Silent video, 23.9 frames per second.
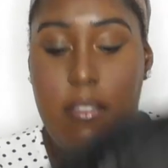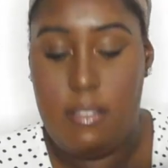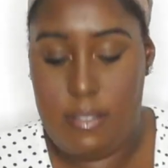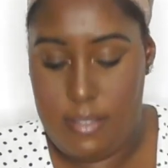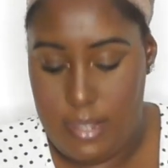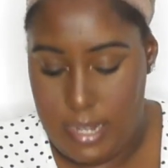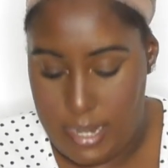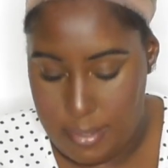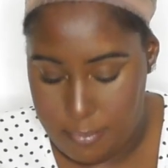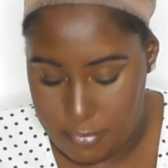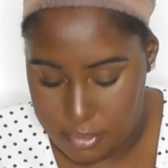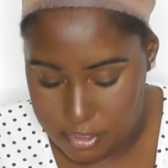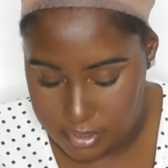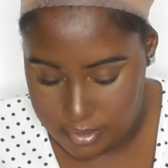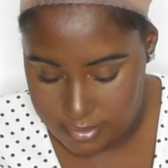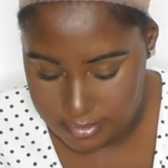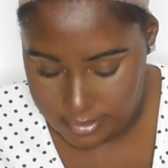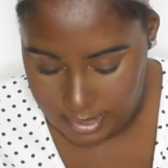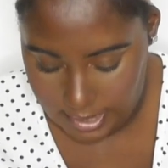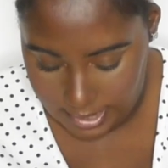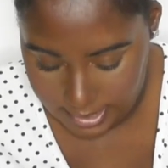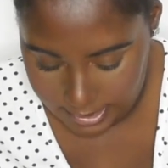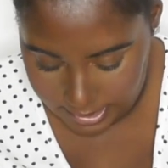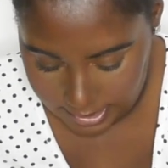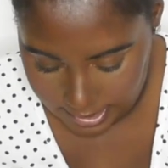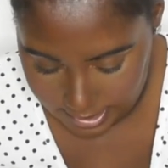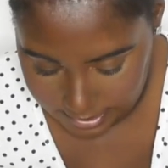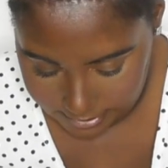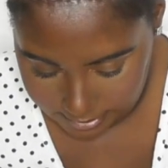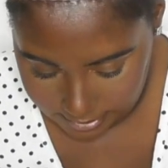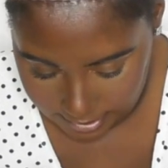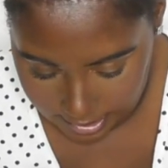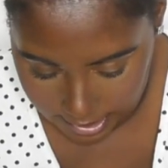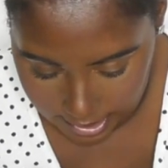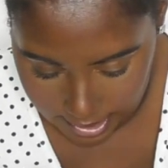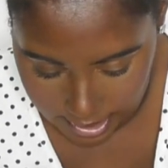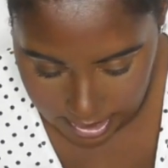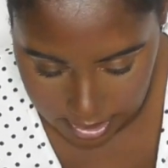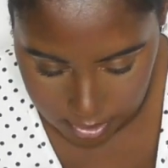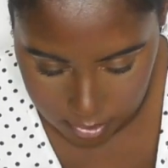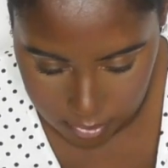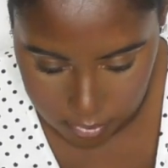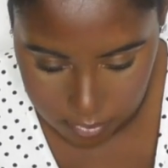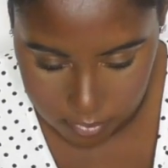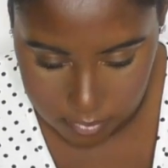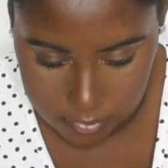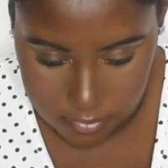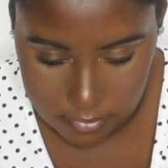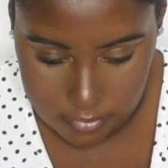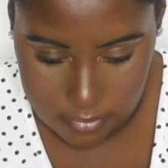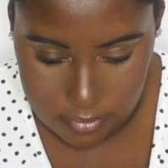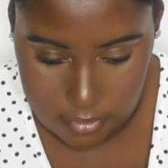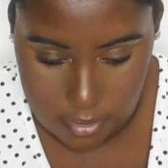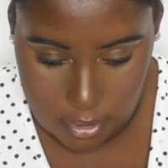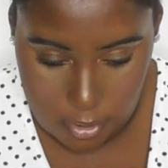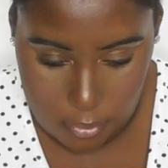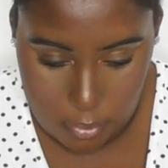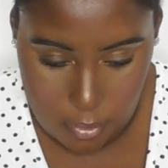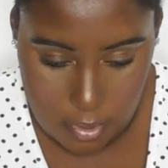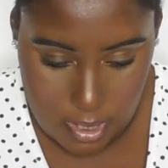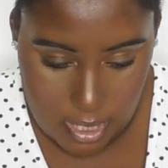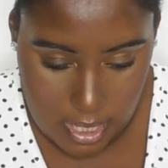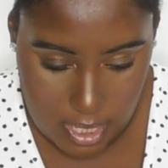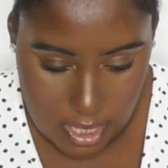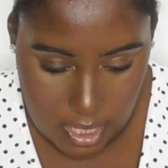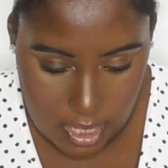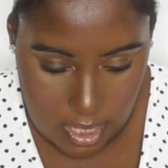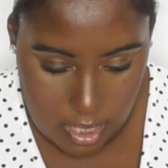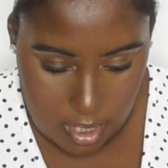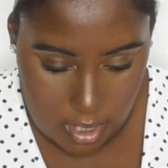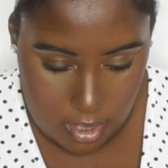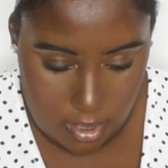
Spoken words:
So let me just take it out slowly.